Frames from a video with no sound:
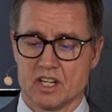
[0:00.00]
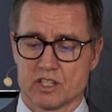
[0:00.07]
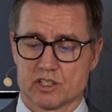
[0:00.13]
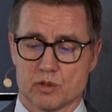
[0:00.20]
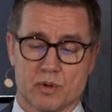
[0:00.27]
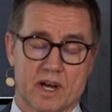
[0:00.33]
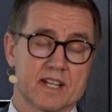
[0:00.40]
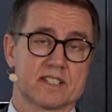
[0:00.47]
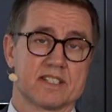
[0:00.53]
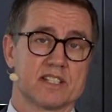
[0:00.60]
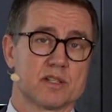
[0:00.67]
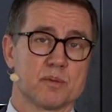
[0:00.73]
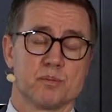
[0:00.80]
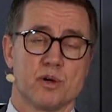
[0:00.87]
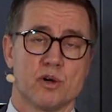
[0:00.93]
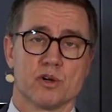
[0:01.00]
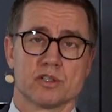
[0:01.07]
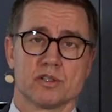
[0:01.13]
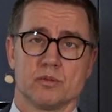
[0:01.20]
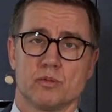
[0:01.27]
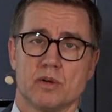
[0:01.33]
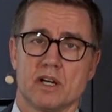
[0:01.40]
So why is this
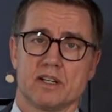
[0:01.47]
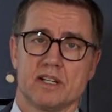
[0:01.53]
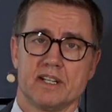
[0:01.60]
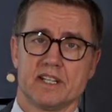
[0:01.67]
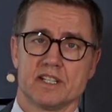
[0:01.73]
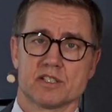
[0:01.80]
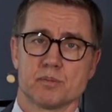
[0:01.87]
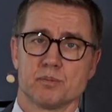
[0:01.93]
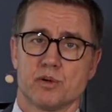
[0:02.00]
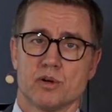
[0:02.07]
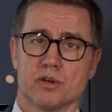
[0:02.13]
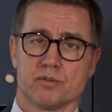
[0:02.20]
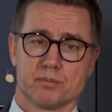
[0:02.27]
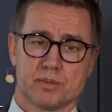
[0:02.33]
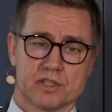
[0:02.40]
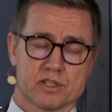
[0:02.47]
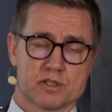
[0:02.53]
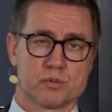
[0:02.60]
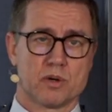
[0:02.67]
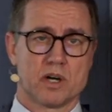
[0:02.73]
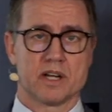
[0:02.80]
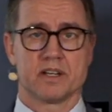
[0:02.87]
important? Well, it is important because,
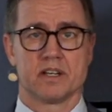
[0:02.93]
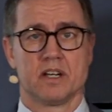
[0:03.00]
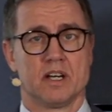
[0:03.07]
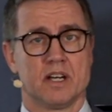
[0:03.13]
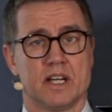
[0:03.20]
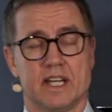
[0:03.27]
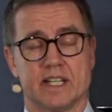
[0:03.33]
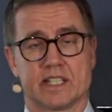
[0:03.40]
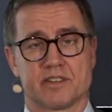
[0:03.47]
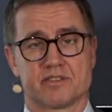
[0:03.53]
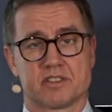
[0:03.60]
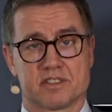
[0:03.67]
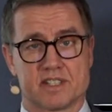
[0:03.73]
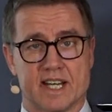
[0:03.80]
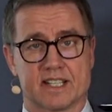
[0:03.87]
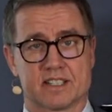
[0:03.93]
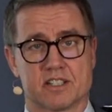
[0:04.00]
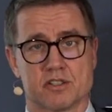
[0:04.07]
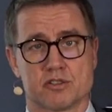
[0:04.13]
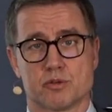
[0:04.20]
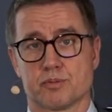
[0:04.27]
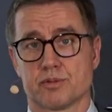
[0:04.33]
one, it gives us access to